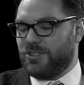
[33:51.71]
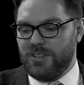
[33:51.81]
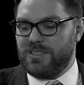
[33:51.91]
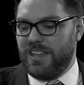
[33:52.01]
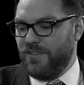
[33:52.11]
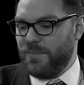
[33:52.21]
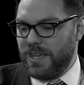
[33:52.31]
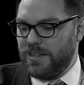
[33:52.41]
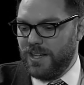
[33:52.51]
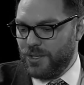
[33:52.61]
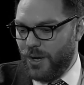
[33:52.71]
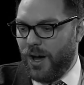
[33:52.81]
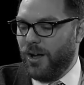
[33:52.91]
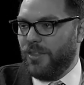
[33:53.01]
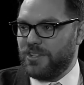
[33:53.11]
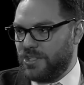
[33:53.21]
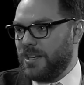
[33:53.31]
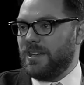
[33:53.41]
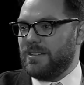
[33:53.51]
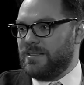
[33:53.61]
Just give me all the
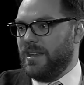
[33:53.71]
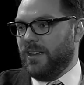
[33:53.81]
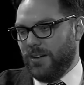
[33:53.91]
cheese